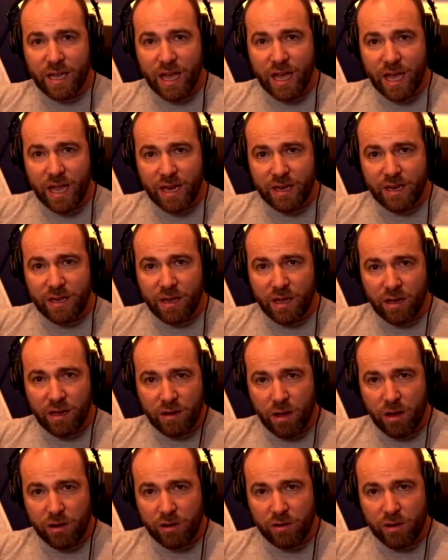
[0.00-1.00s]
end a
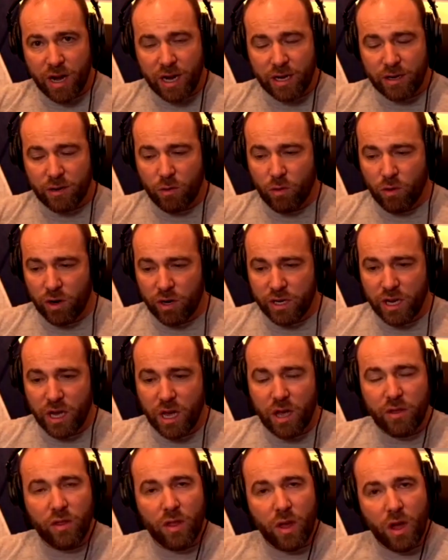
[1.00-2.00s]
contract or to
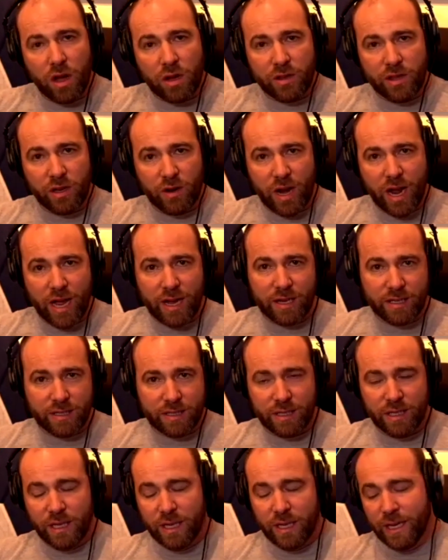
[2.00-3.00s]
unlock their
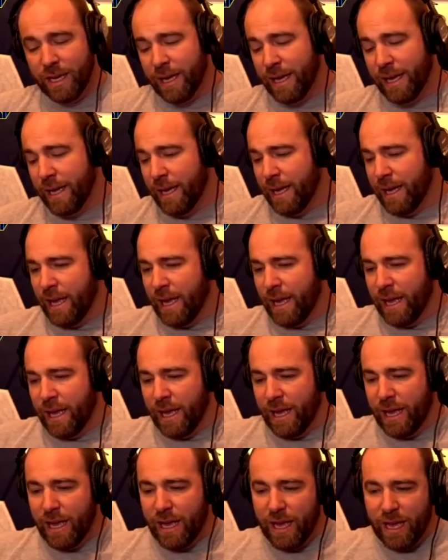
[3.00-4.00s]
Hex.
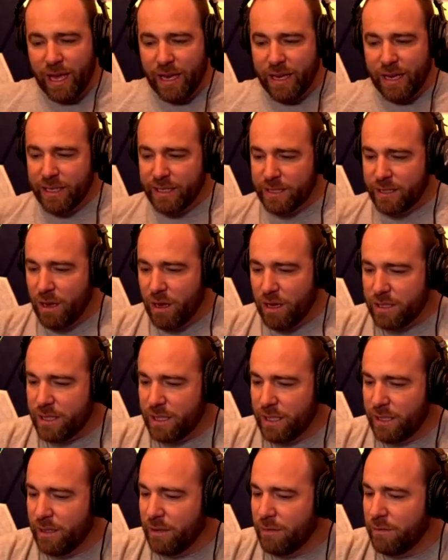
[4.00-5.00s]
And it's
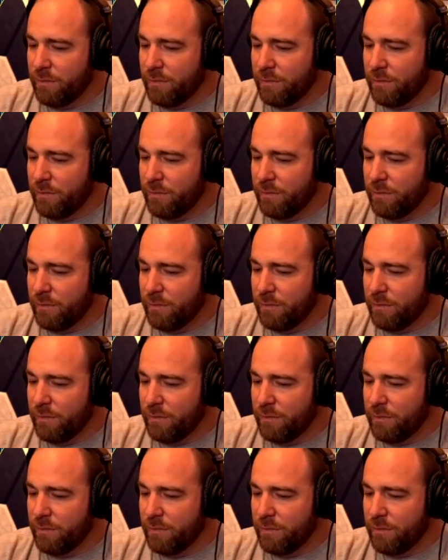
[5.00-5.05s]
costing